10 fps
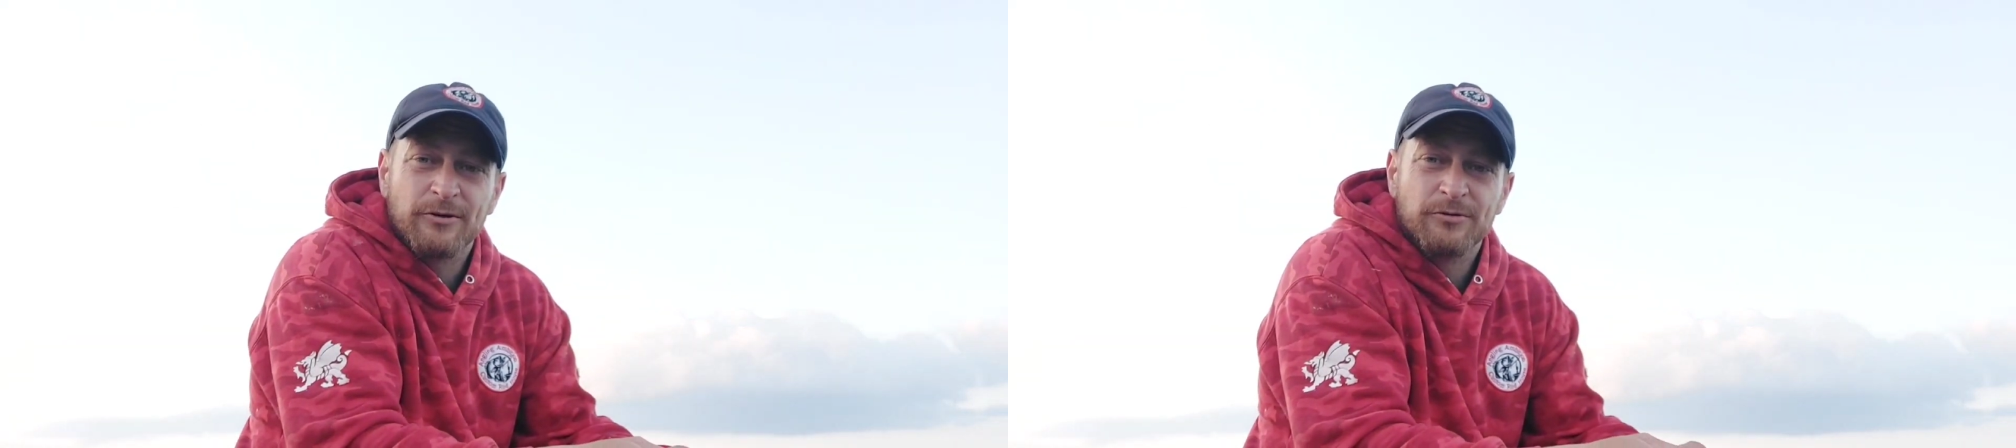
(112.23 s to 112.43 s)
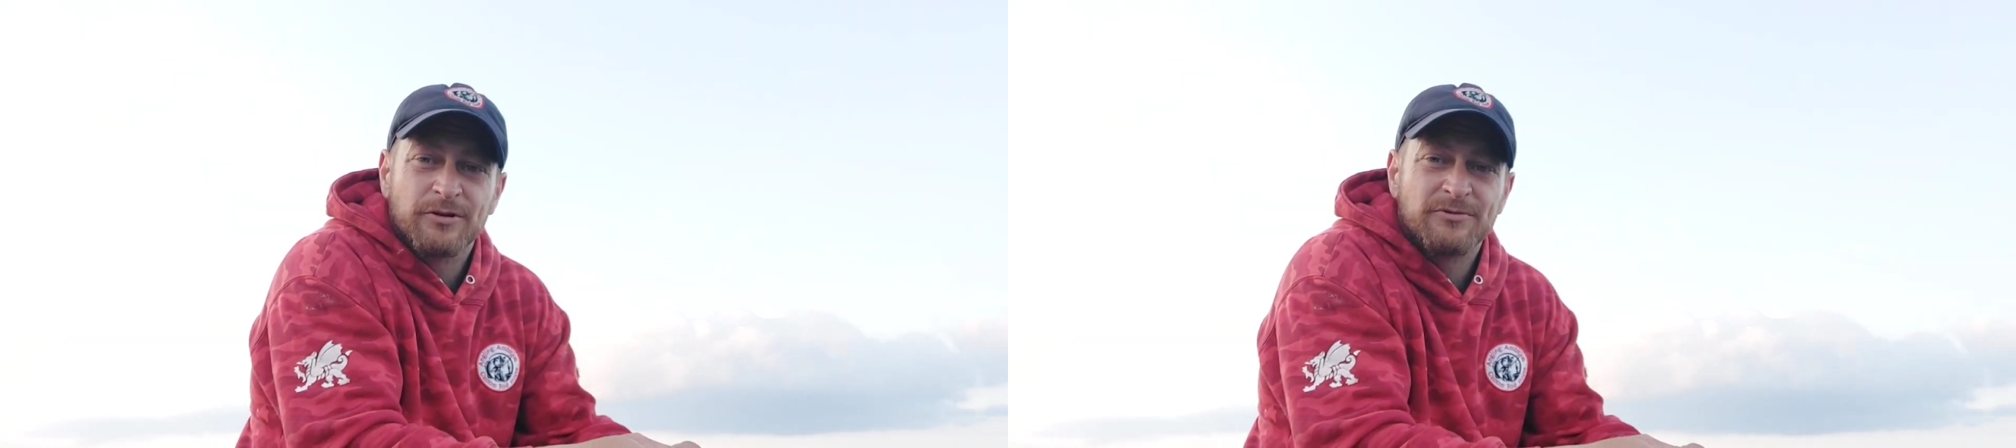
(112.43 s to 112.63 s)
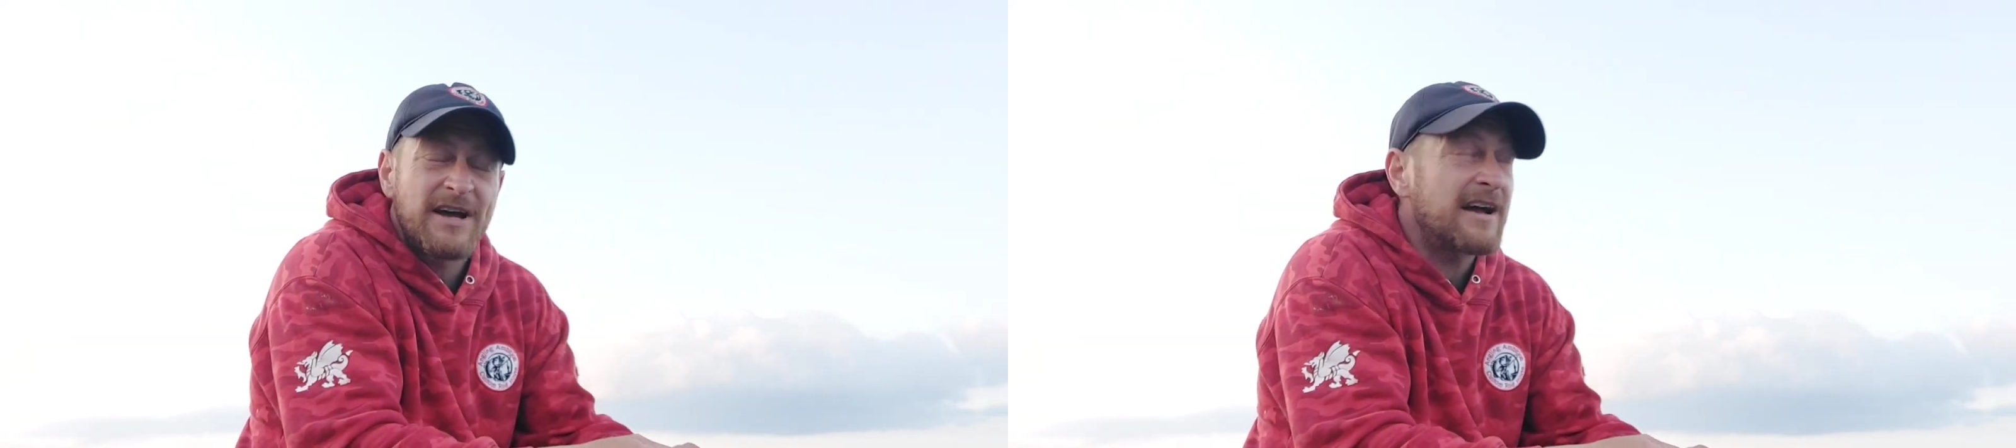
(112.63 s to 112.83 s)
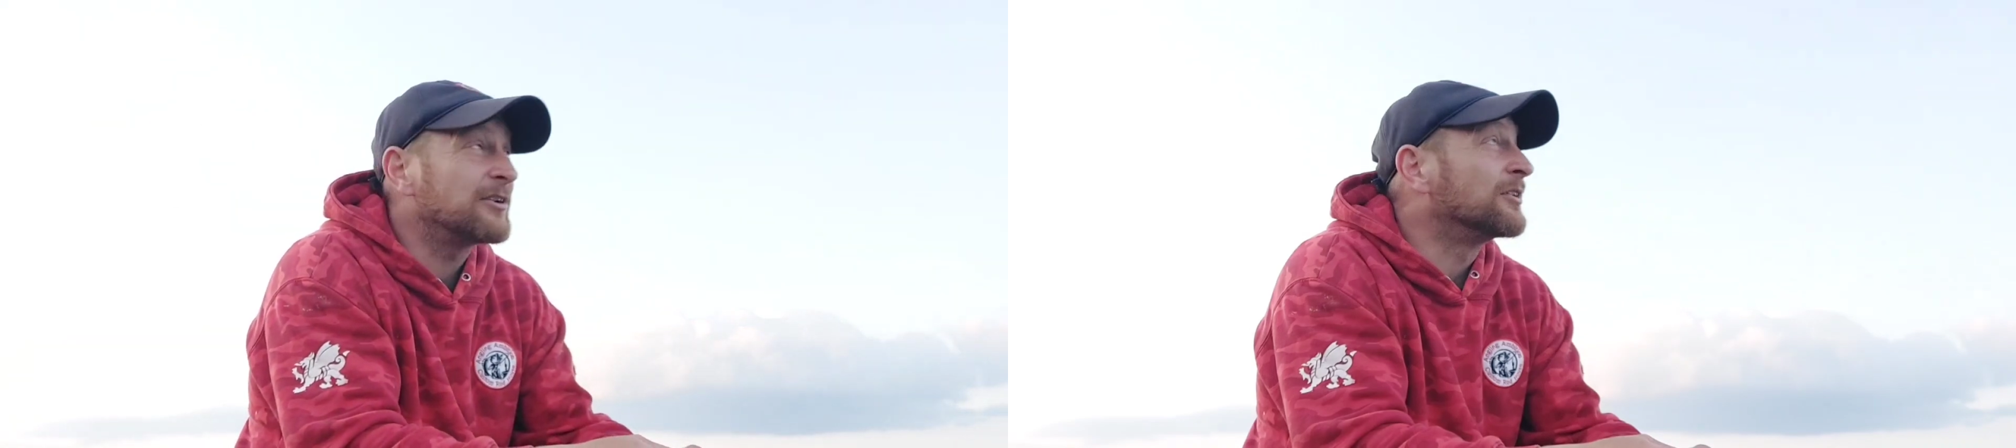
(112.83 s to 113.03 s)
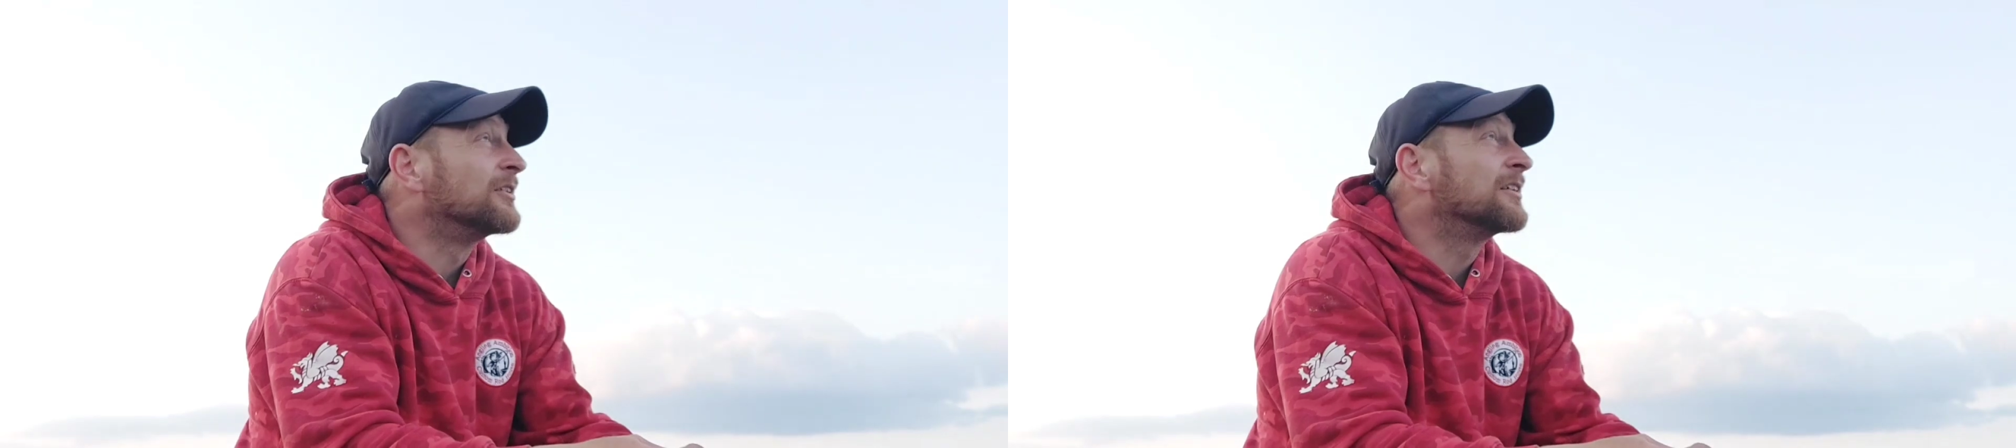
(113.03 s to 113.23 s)
to lose some
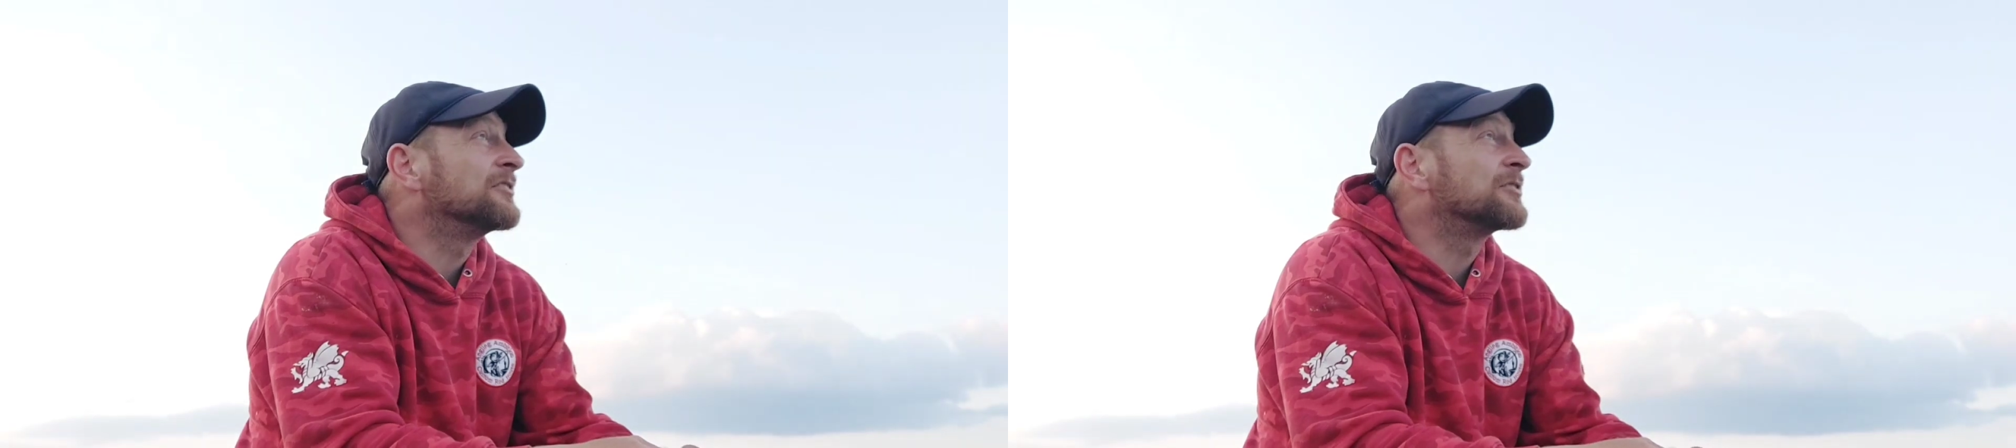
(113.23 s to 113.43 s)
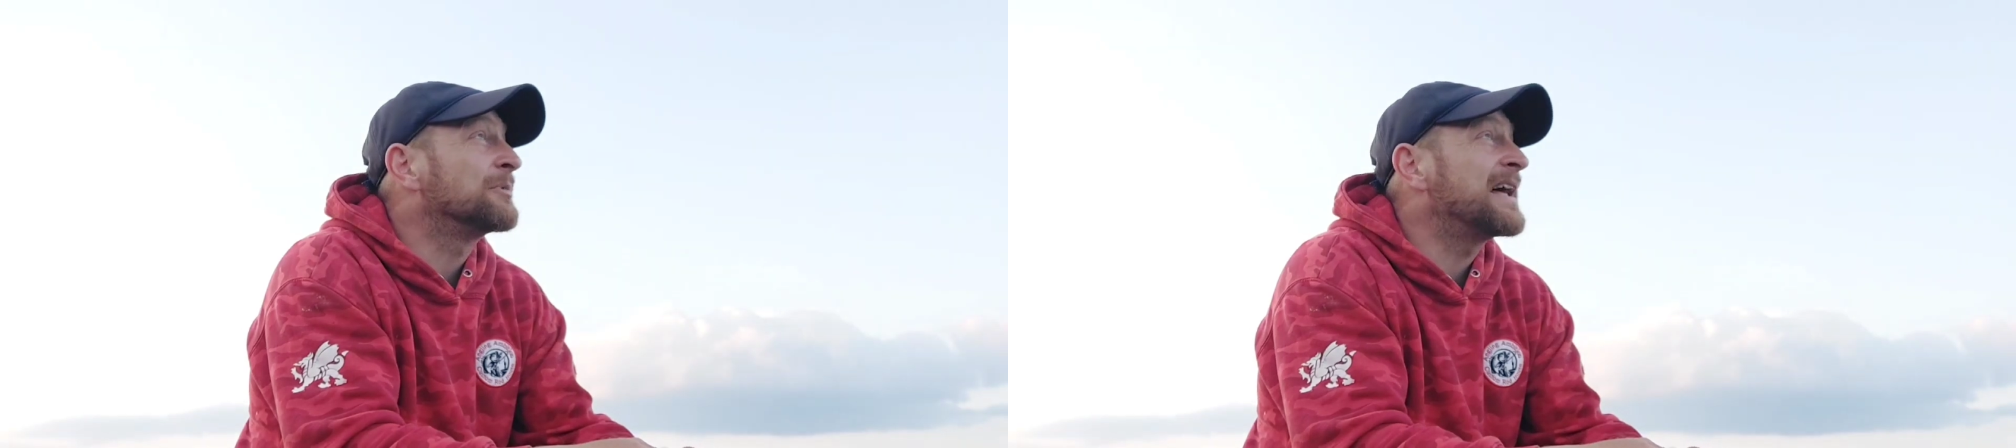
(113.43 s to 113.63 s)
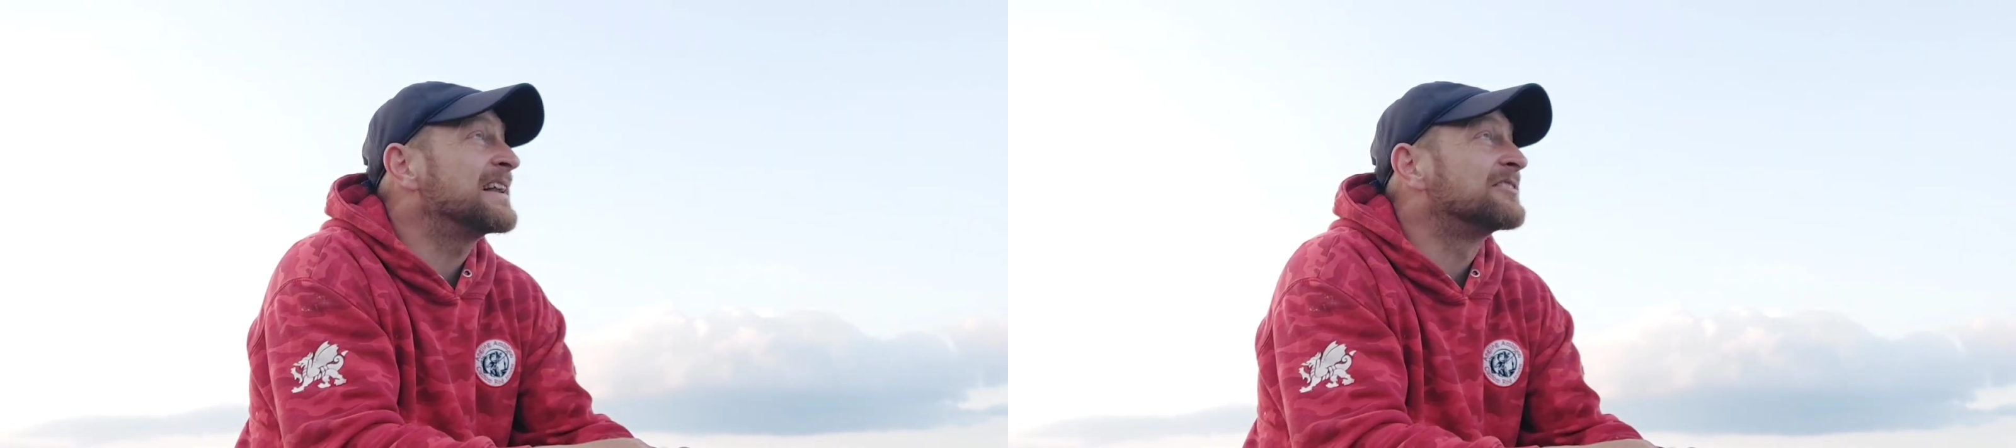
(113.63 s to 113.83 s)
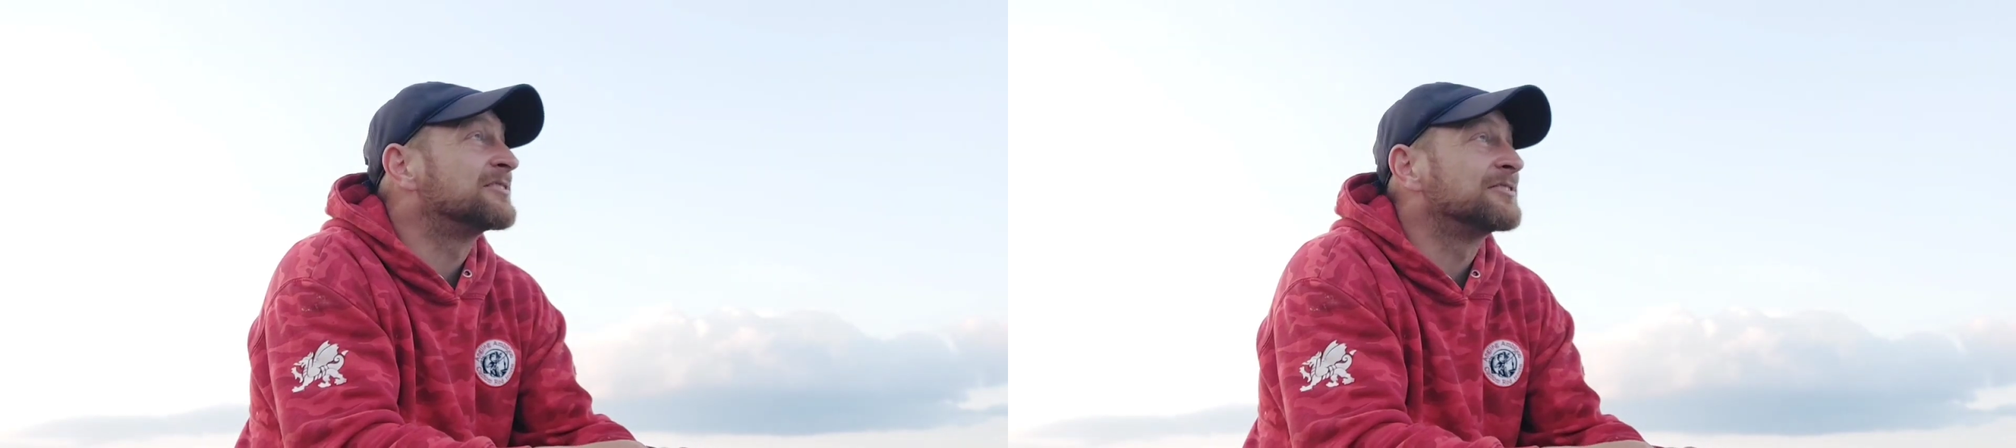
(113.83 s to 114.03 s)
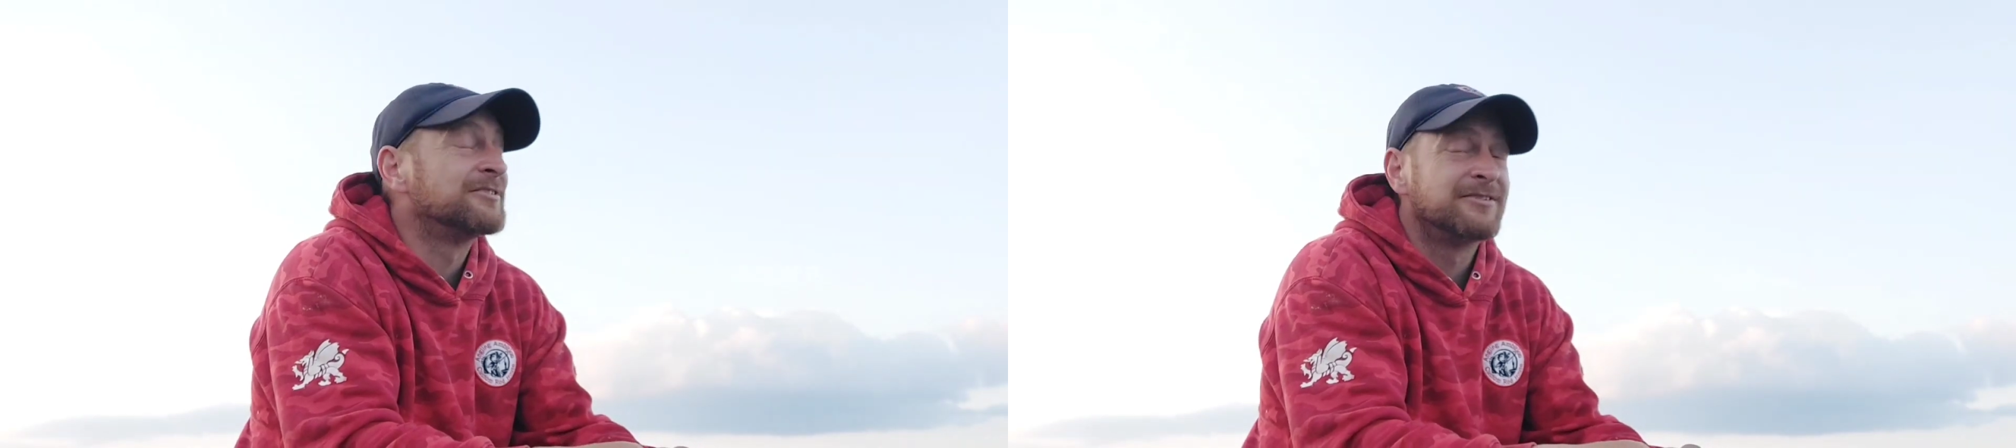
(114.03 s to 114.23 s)
tackle and some leads.